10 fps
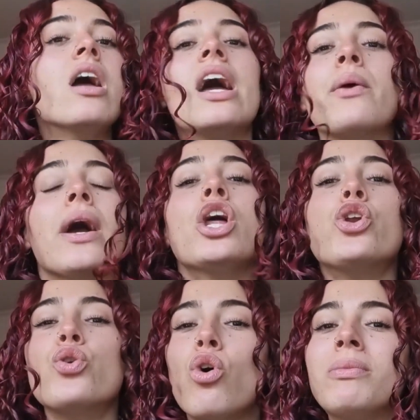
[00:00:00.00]
Anyway,
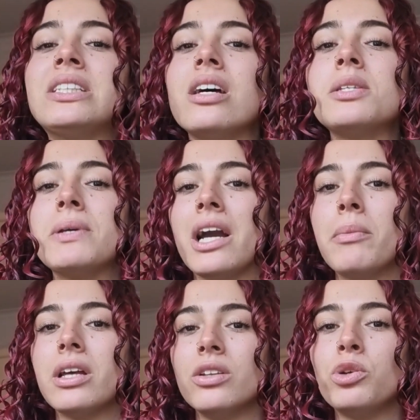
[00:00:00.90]
Norma starts
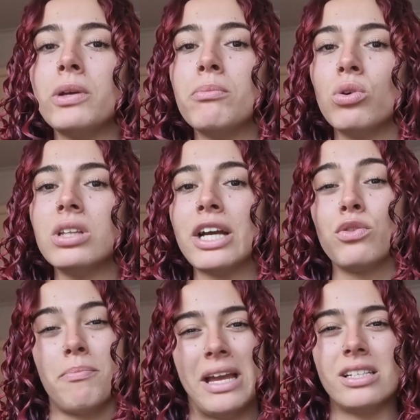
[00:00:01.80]
becoming a little bit more like
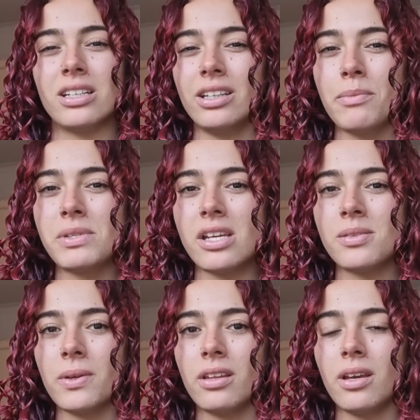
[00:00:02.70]
romantically
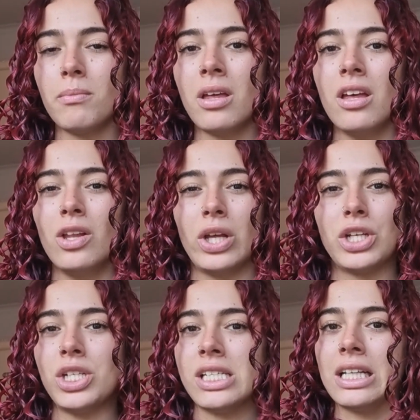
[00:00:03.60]
obsessed with him. Like
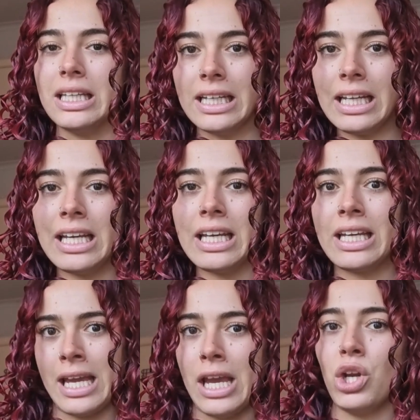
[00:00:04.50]
she's clearly
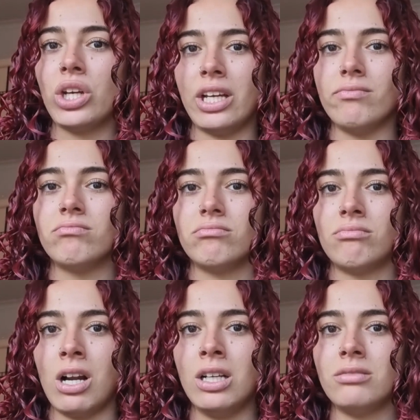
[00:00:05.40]
keen on him,
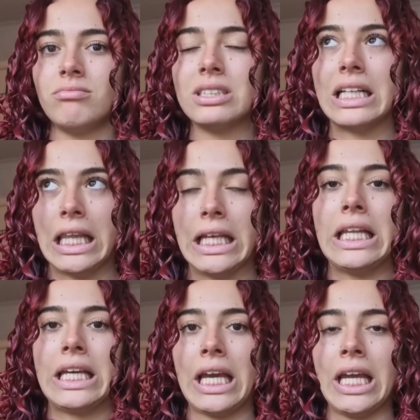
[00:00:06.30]
right?
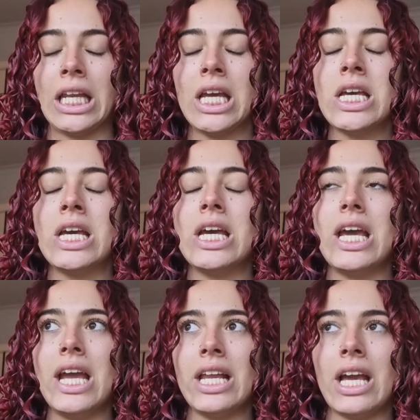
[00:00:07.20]
Clearly keen.
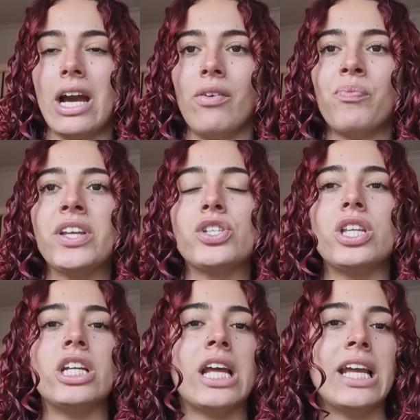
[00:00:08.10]
Anyhow, so
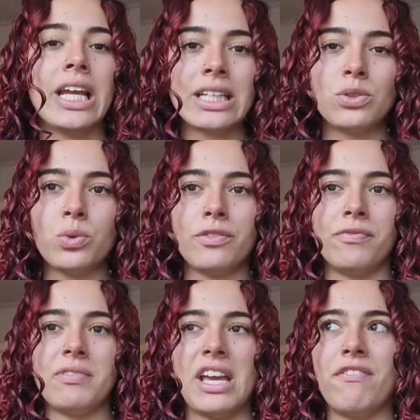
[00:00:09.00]
then he
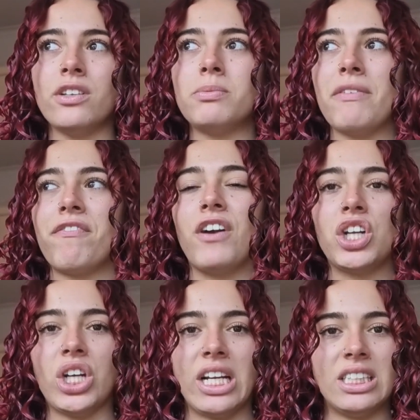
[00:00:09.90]
feels a bit
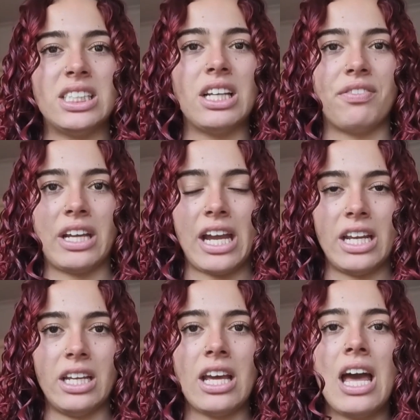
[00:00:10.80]
frustrated and
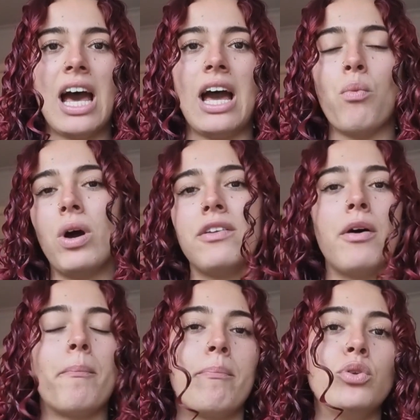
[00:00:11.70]
suffocated at one
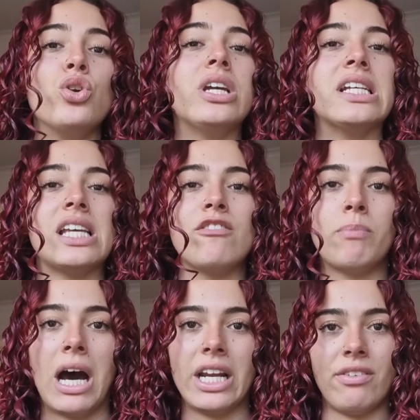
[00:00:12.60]
New Year's Eve
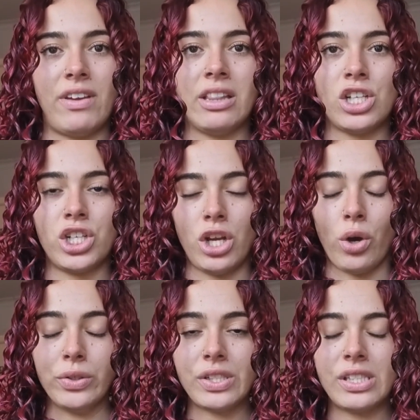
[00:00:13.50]
party event that she
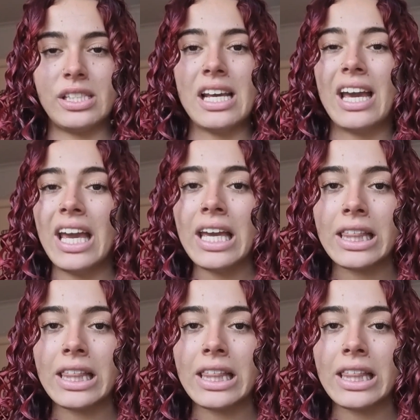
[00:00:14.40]
hosts. He